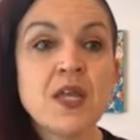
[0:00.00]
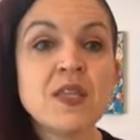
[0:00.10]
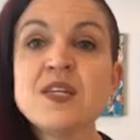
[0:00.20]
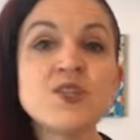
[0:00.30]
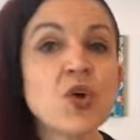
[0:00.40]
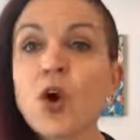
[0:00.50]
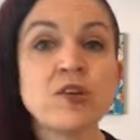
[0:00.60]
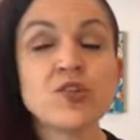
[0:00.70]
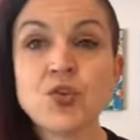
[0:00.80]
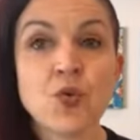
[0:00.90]
these
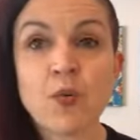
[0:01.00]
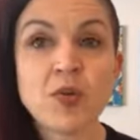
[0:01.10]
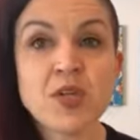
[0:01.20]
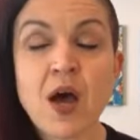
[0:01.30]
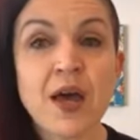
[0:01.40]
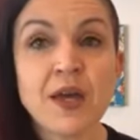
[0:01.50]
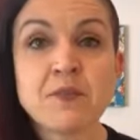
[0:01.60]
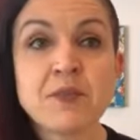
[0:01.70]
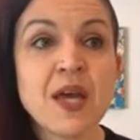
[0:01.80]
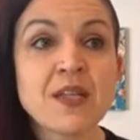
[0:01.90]
aren't normal
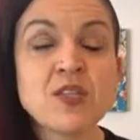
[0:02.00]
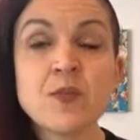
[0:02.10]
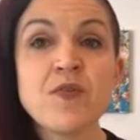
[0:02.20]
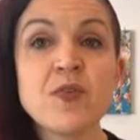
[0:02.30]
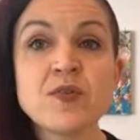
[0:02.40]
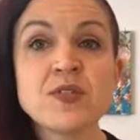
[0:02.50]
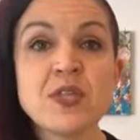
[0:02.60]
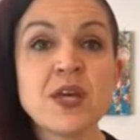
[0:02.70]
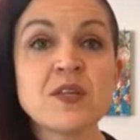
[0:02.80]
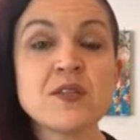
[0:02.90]
times, and some of those
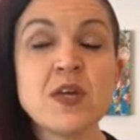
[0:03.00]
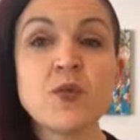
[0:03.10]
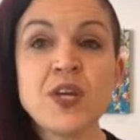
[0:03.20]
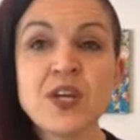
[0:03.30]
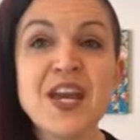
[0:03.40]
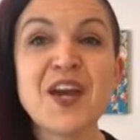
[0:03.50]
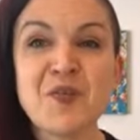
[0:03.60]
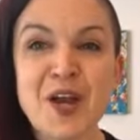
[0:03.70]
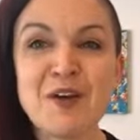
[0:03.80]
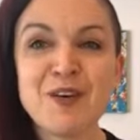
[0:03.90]
things that we could get
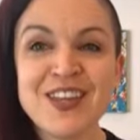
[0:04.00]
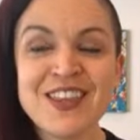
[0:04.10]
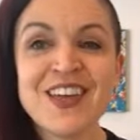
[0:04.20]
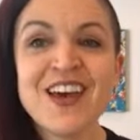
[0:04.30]
away with